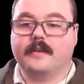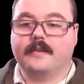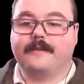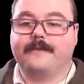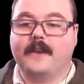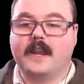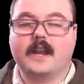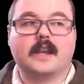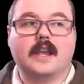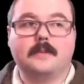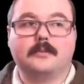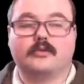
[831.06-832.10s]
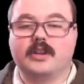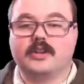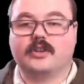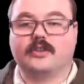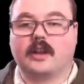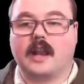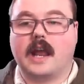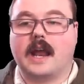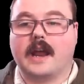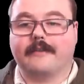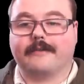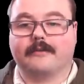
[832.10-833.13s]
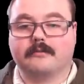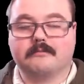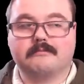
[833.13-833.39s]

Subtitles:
Fear keeps creatures alive,